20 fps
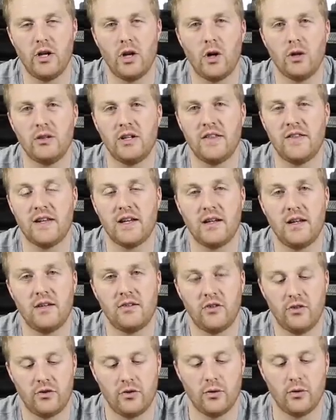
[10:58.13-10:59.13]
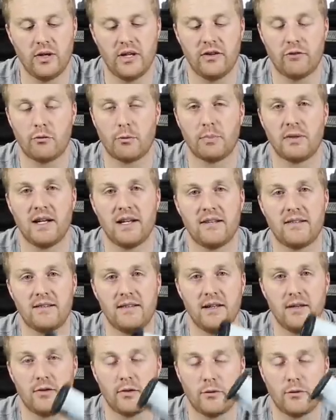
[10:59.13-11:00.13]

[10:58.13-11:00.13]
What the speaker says: the only thing you need to do is replace these